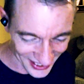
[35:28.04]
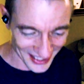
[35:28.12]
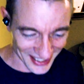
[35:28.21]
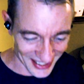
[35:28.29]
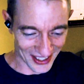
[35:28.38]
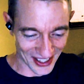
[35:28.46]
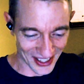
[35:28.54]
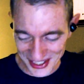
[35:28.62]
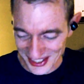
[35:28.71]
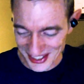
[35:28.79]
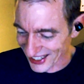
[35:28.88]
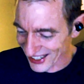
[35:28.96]
So I just
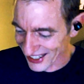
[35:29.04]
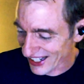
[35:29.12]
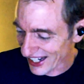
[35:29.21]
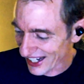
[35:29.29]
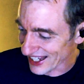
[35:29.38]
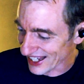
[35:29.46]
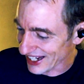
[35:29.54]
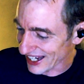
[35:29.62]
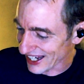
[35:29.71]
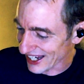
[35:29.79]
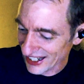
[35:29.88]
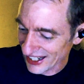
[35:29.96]
got a kick out of that.
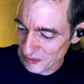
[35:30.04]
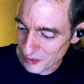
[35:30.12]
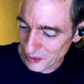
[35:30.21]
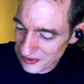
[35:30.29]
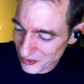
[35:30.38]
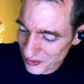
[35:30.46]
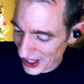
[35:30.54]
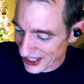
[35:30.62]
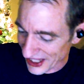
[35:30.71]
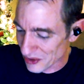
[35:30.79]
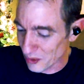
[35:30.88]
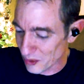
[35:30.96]
And
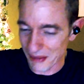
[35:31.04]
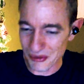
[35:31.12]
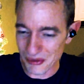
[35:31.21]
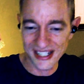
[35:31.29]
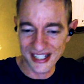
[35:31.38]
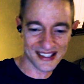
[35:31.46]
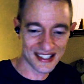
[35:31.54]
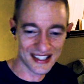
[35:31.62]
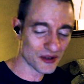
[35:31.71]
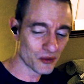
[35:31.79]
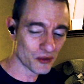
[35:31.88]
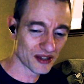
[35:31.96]
what I'm trying to say
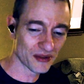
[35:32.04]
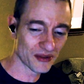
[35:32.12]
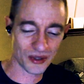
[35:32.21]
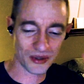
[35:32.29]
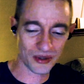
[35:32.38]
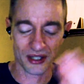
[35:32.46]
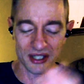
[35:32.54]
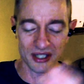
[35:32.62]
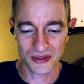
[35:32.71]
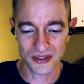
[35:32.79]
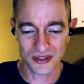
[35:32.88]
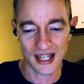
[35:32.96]
with what you
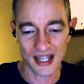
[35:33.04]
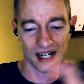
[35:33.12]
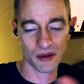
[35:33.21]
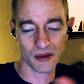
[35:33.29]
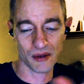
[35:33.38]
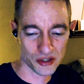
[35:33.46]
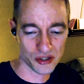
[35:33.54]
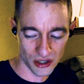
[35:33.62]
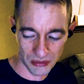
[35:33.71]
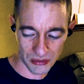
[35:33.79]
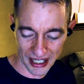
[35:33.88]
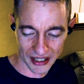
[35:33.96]
said, and I want to circle
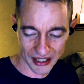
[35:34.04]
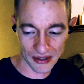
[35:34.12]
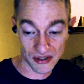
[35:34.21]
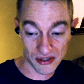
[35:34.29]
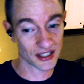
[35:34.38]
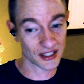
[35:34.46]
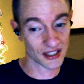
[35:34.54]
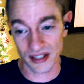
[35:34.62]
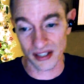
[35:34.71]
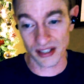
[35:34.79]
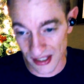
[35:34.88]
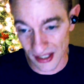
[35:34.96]
back around to the other
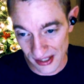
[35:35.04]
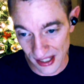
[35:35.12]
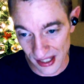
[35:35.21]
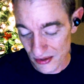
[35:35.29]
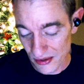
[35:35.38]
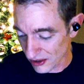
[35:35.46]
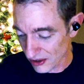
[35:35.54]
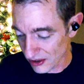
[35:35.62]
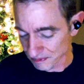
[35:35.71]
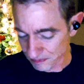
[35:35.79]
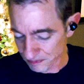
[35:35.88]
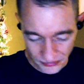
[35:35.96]
kids in the house too,
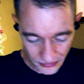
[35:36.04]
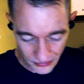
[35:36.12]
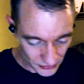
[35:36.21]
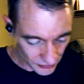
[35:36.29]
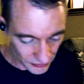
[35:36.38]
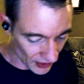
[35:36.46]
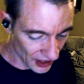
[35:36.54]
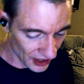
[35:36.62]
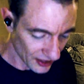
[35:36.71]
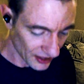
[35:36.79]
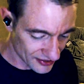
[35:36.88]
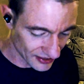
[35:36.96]

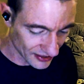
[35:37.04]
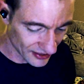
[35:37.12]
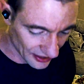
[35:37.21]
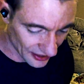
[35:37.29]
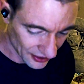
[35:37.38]
is that,